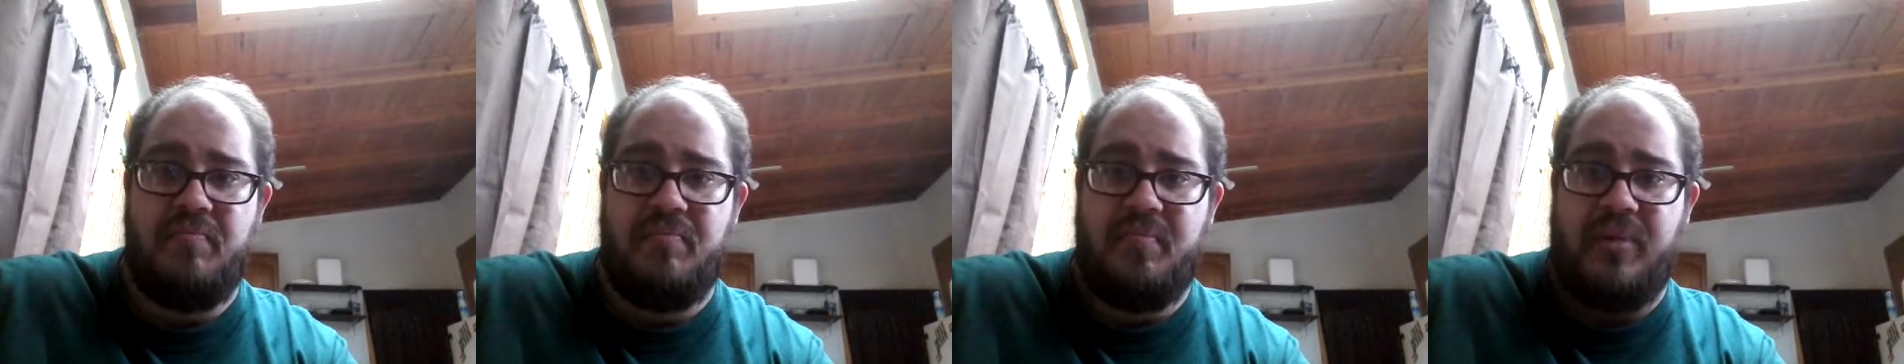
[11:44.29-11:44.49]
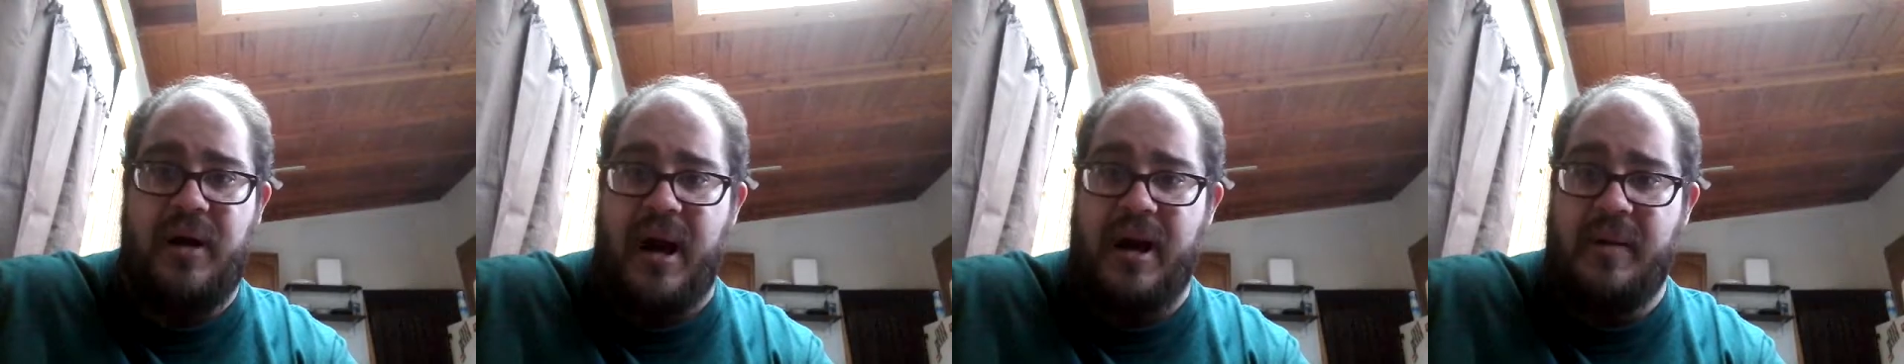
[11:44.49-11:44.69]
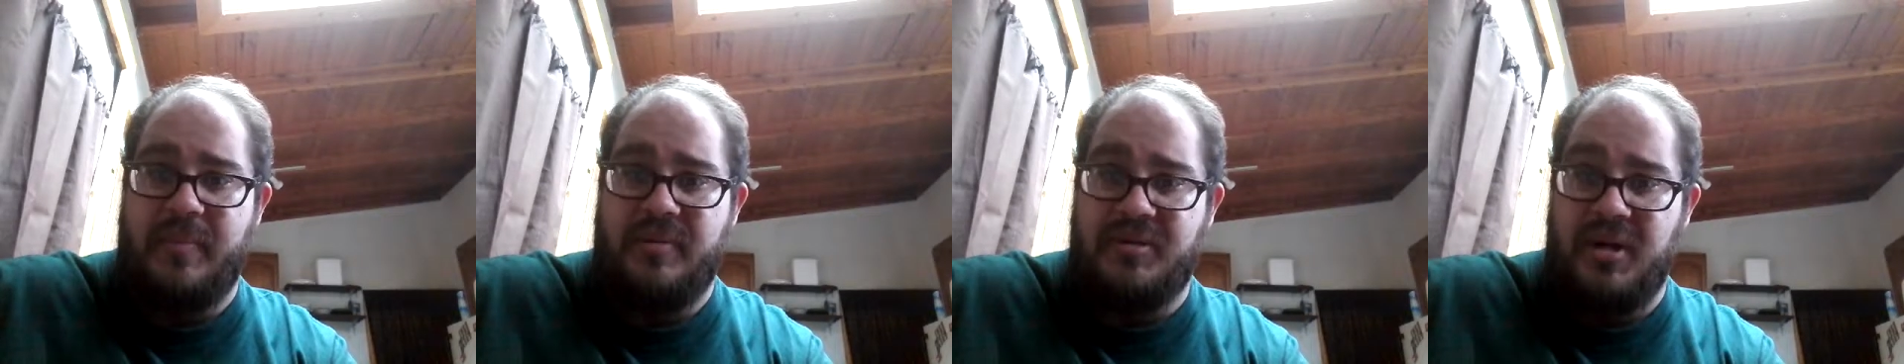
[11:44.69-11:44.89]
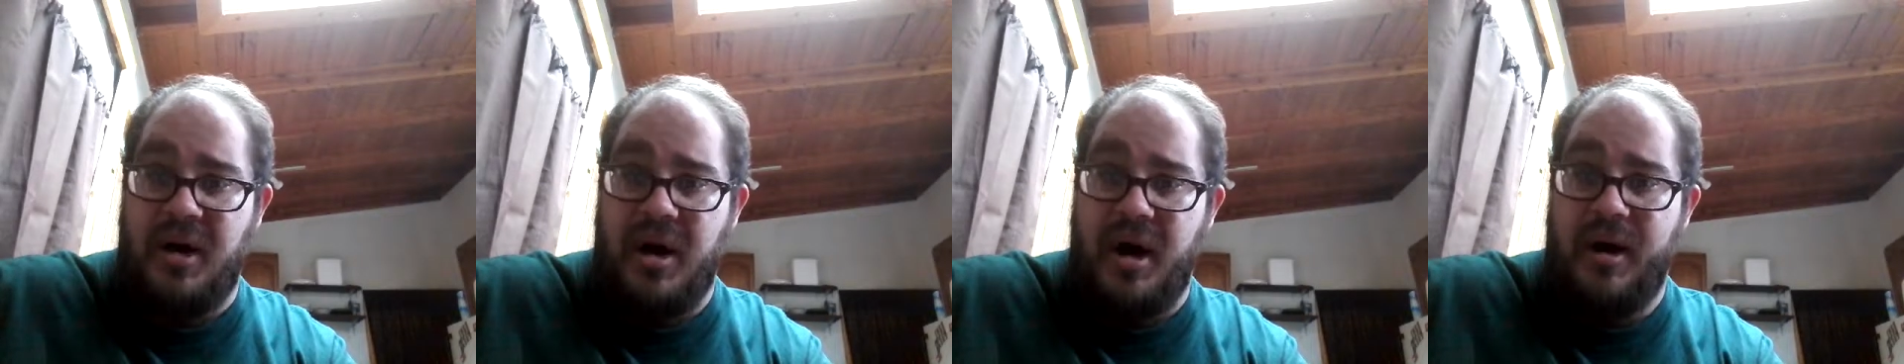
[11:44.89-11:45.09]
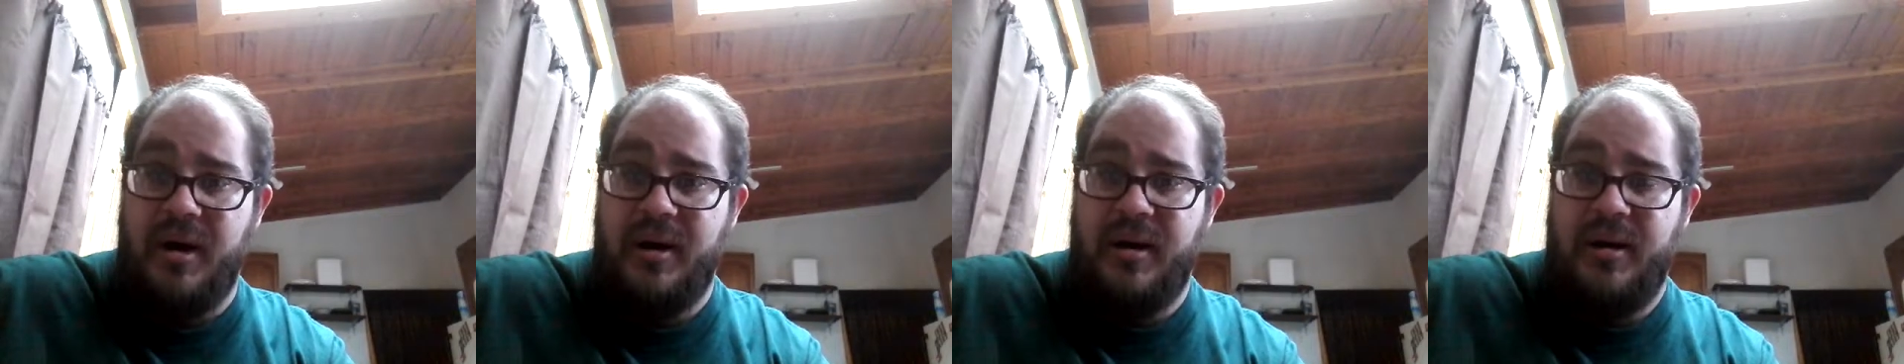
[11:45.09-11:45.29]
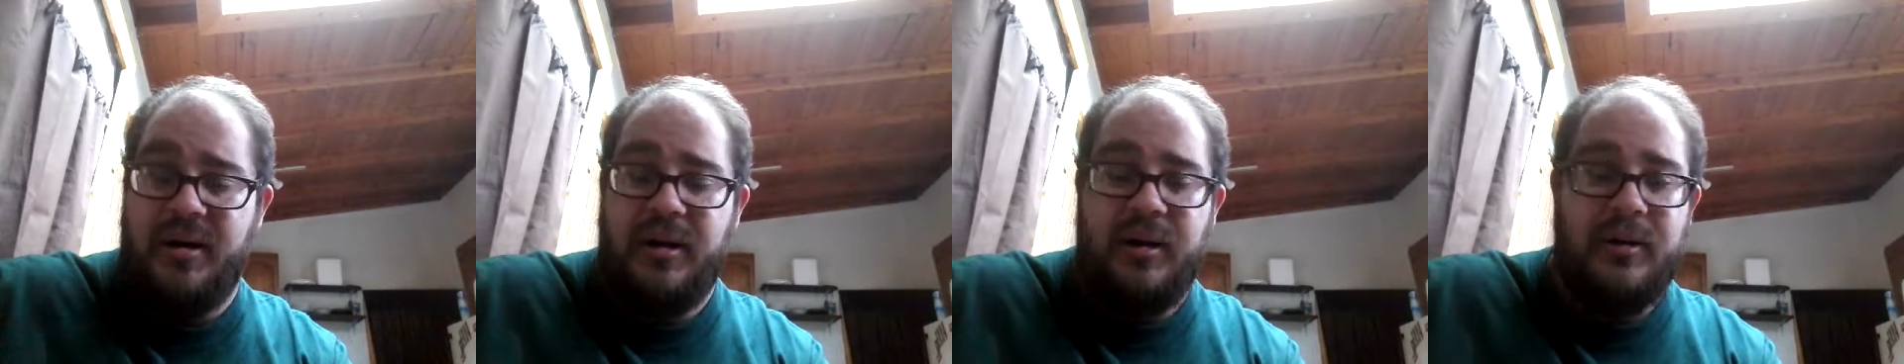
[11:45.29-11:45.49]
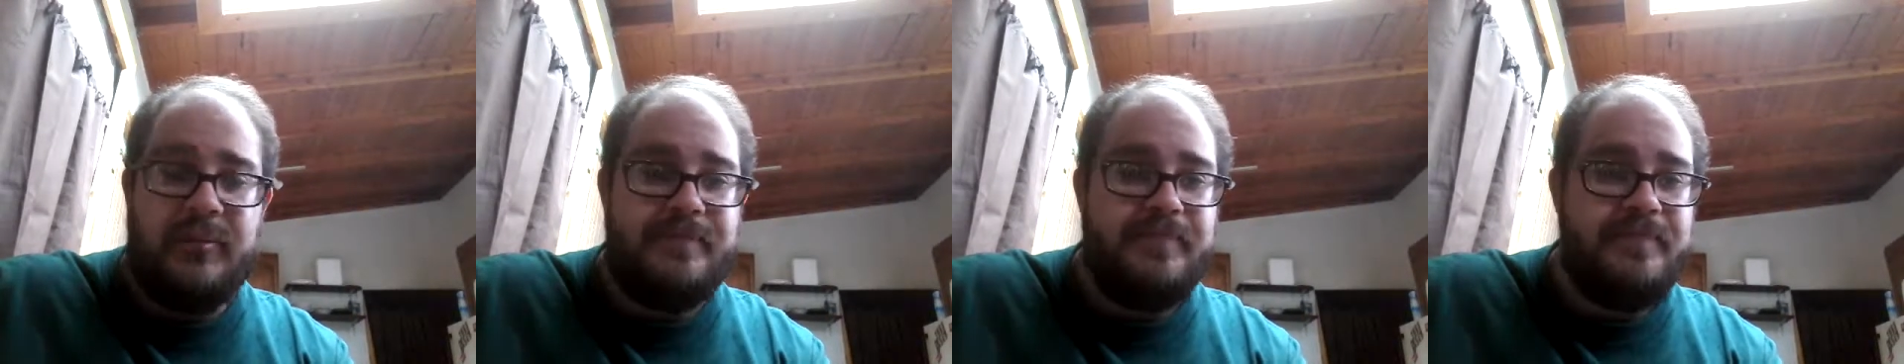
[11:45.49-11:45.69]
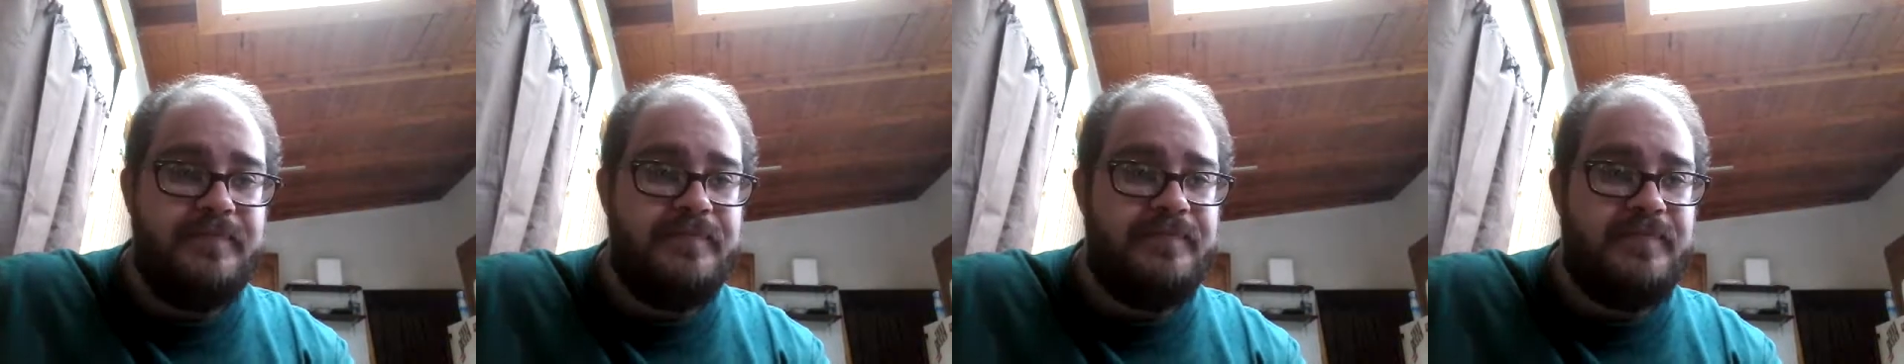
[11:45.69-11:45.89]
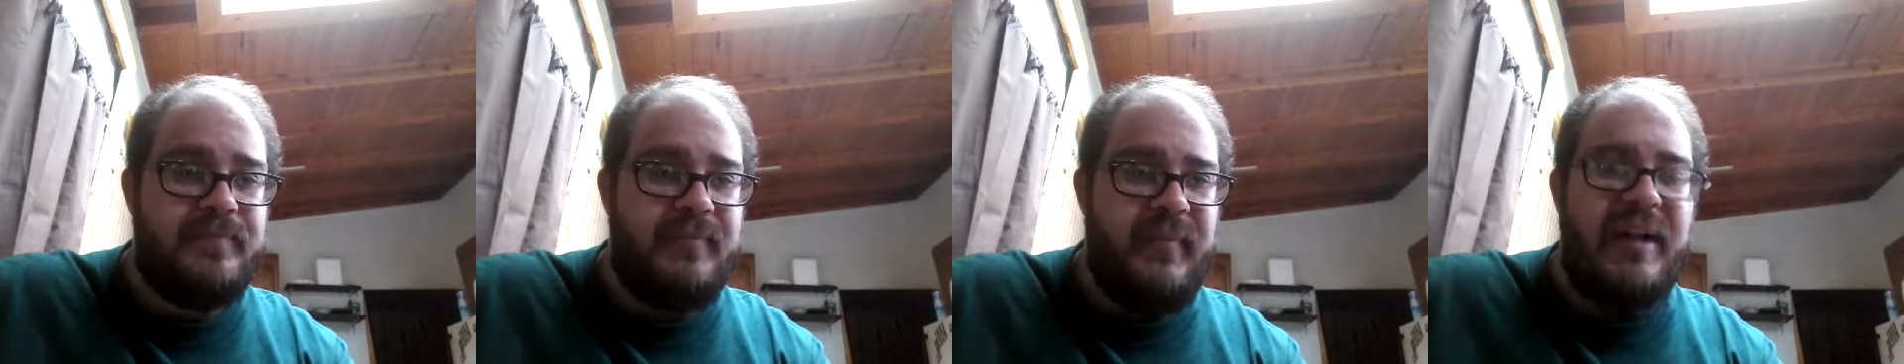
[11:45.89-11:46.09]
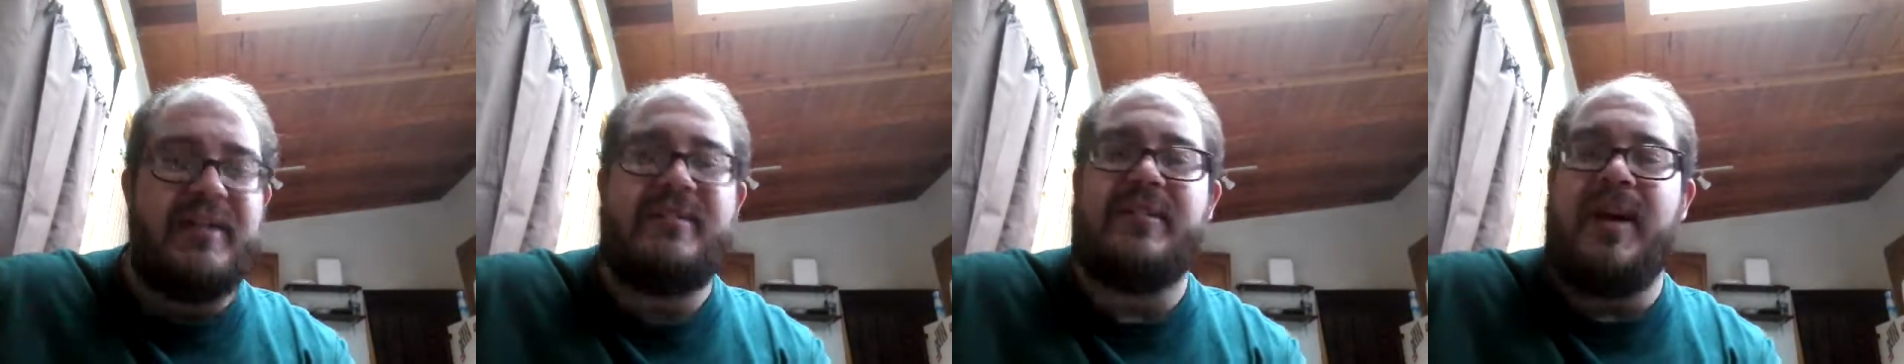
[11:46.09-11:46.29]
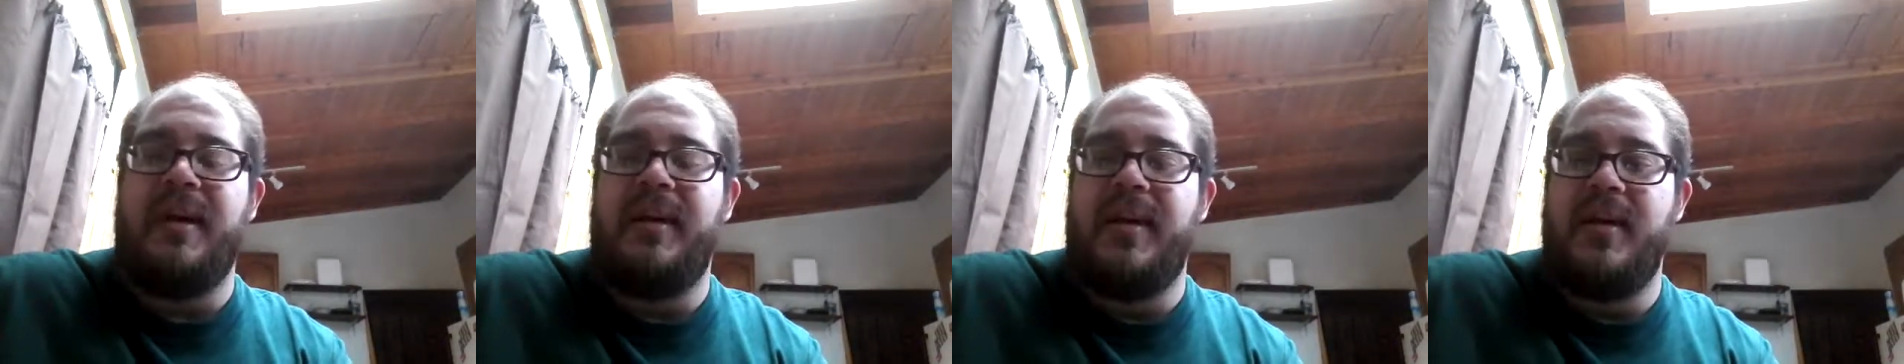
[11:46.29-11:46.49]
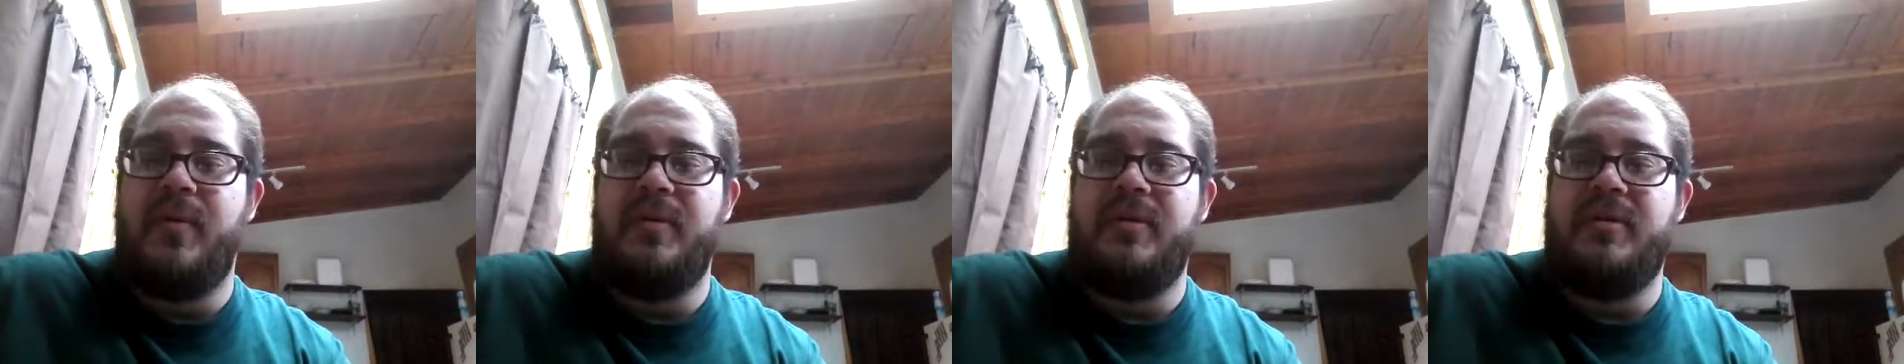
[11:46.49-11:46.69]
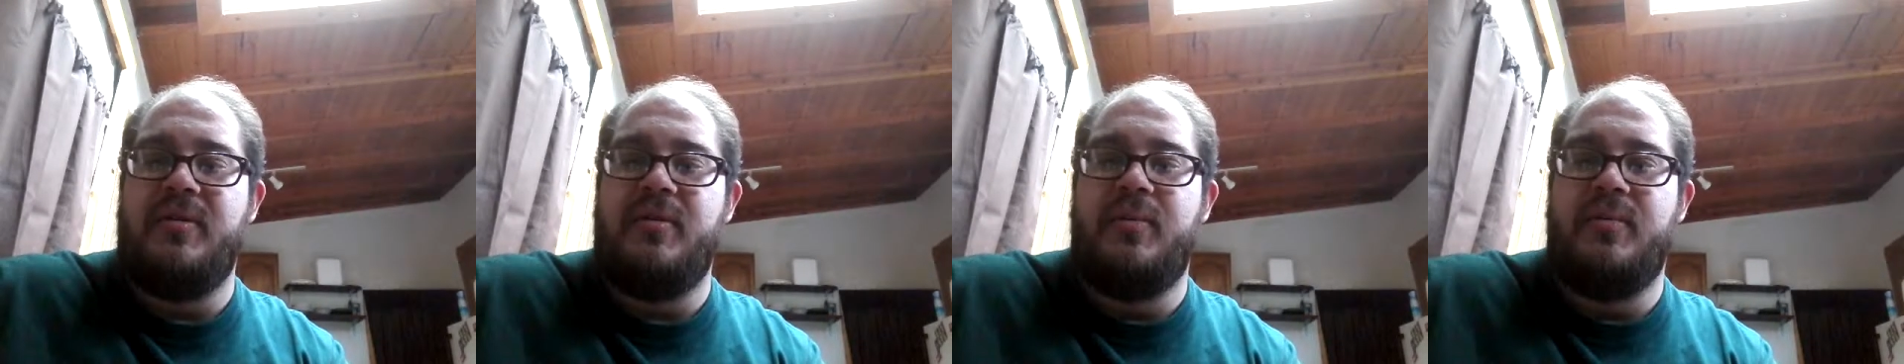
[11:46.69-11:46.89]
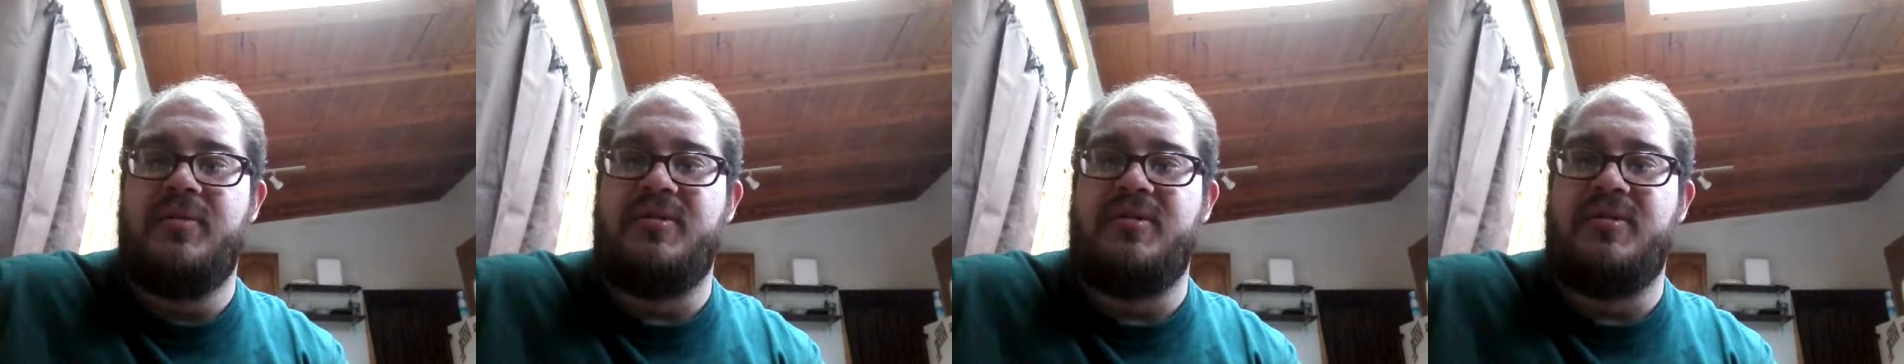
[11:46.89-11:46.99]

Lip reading: kind of bizarre. It's kind of like when you